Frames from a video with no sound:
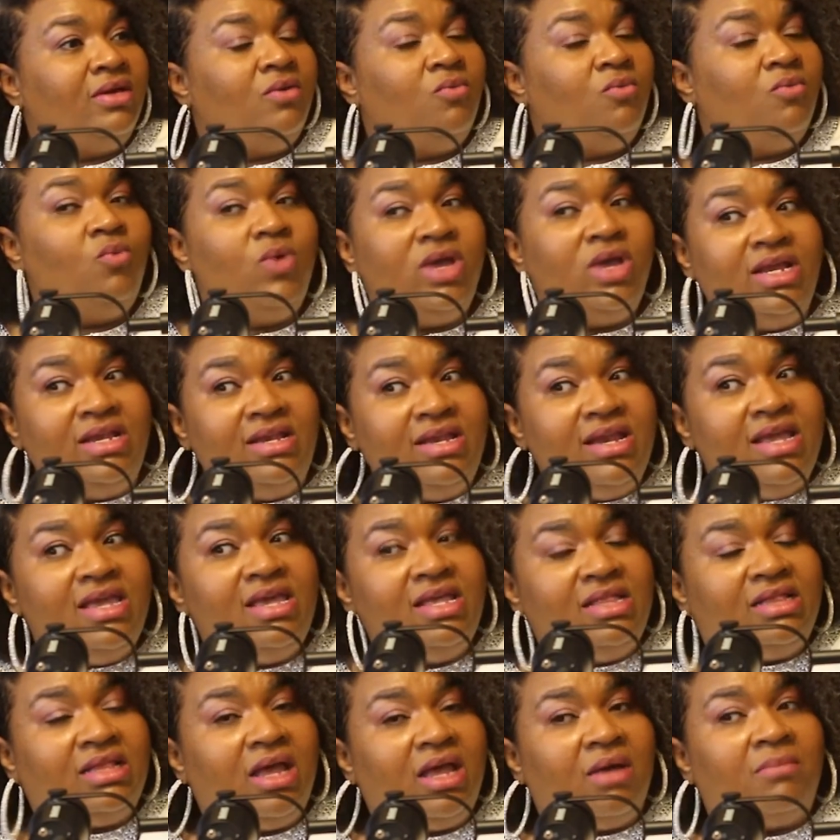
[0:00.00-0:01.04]
We
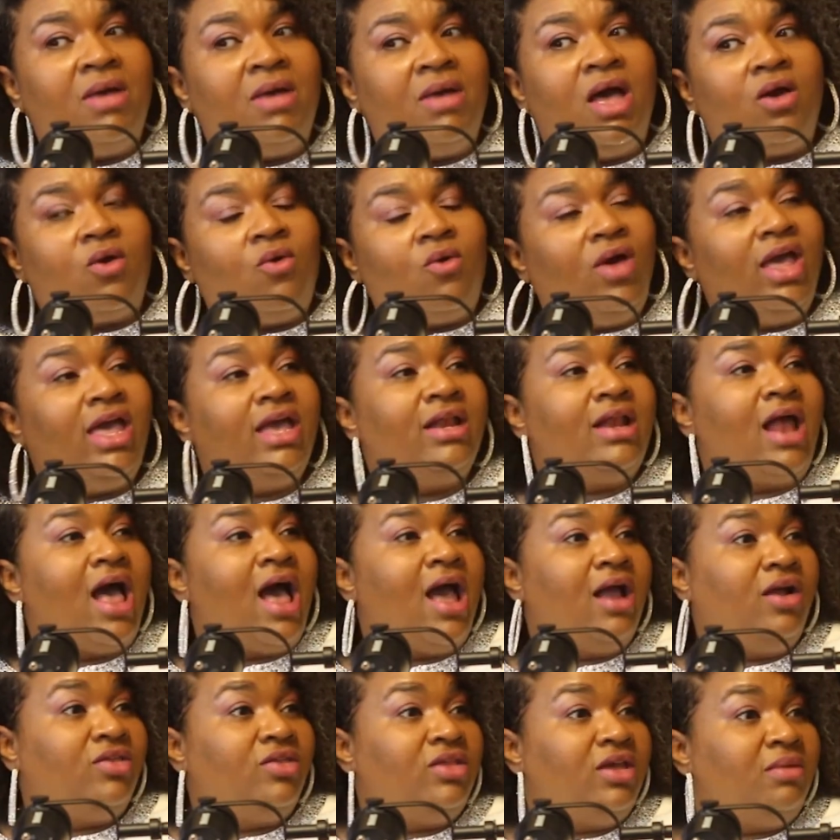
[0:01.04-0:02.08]
need them. Go ahead and
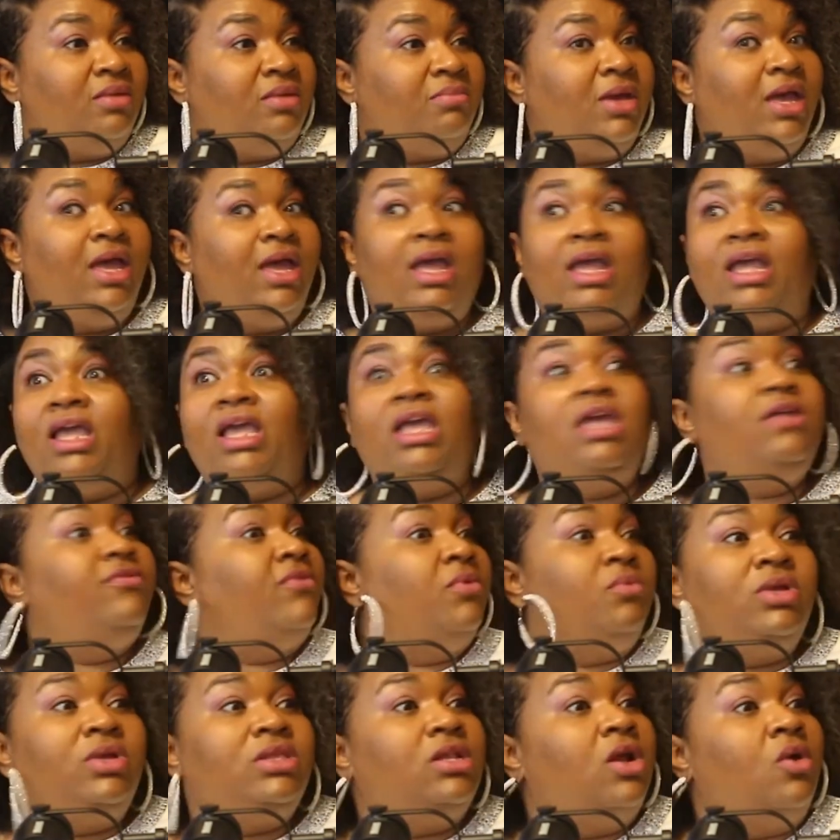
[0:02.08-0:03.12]
hire them, even
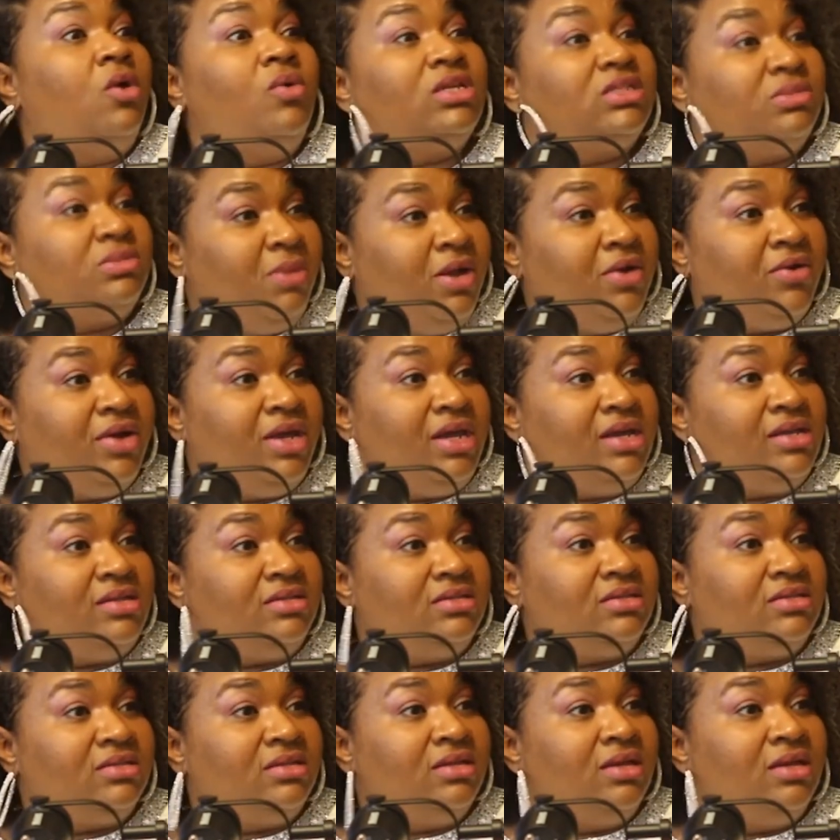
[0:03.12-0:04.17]
with no
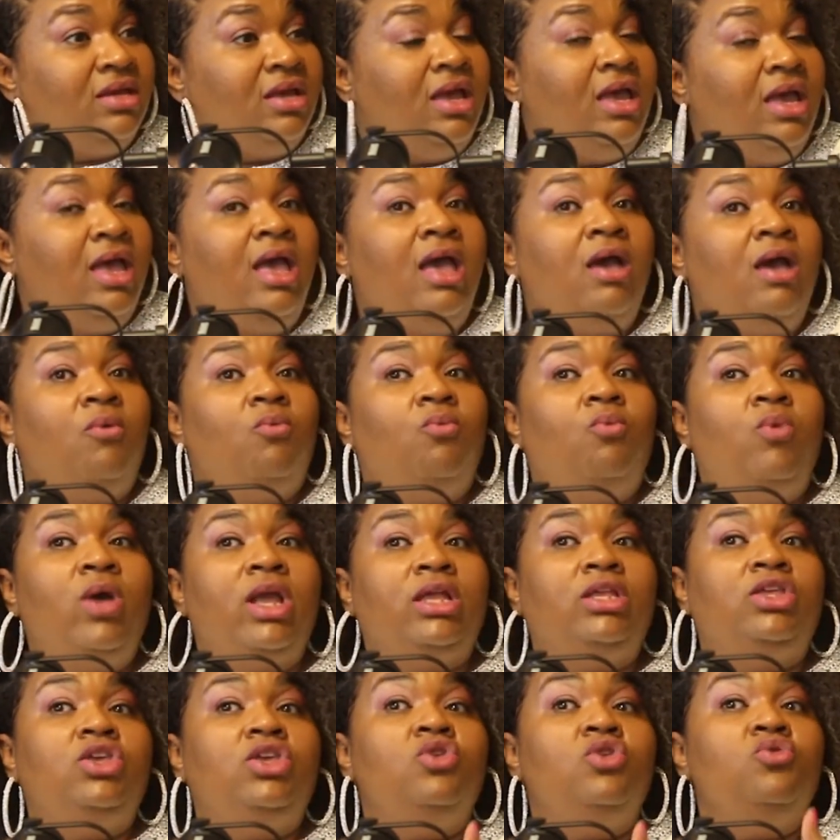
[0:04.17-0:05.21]
experience.
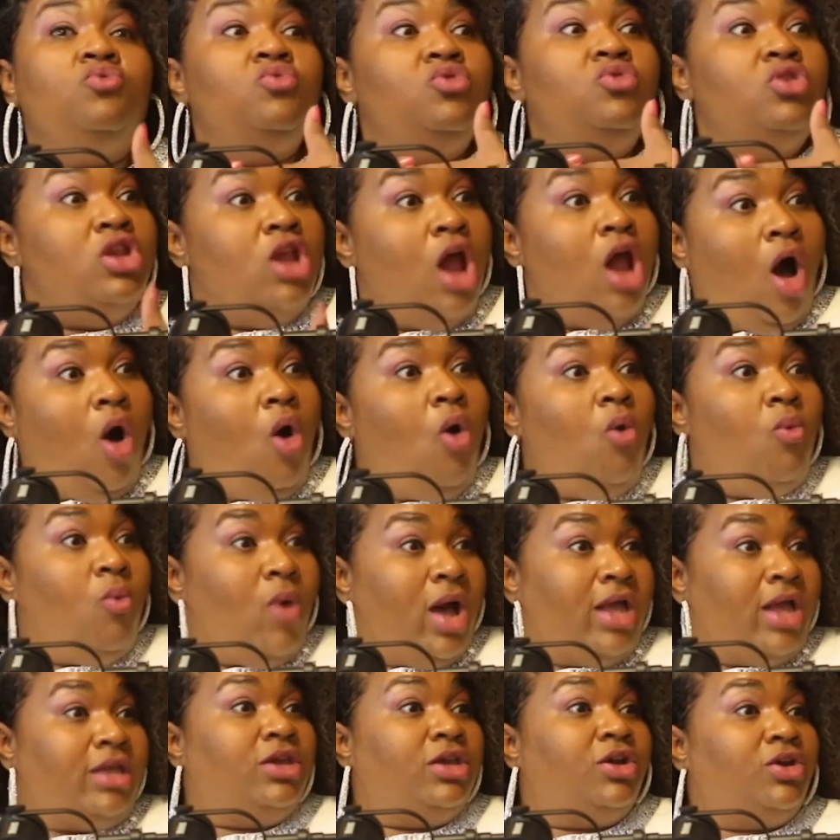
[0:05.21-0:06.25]
When you know
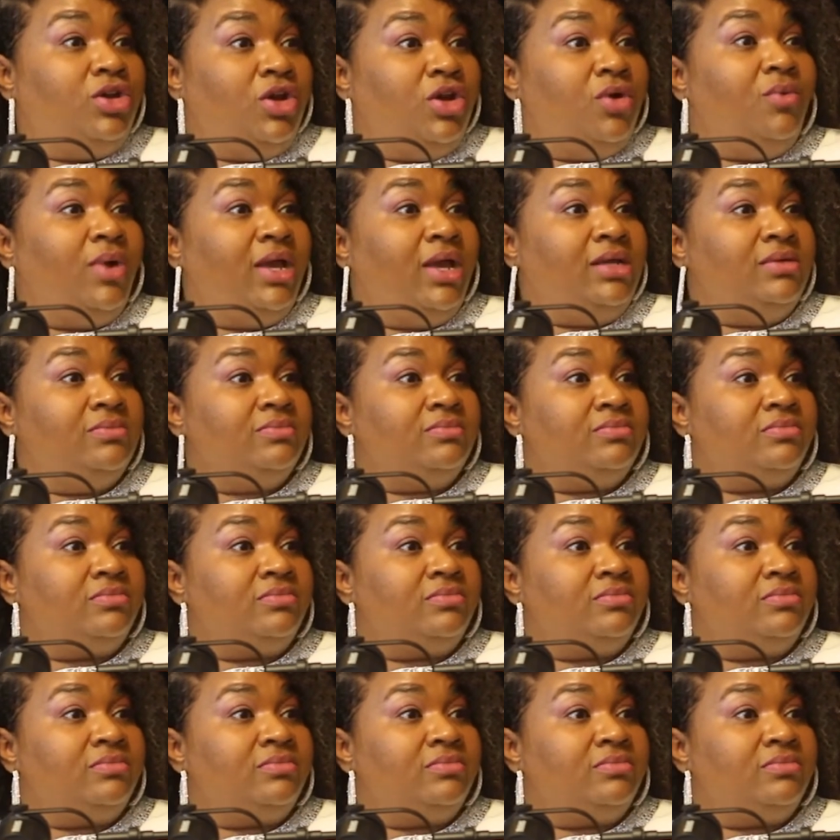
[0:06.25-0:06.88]
what you're doing,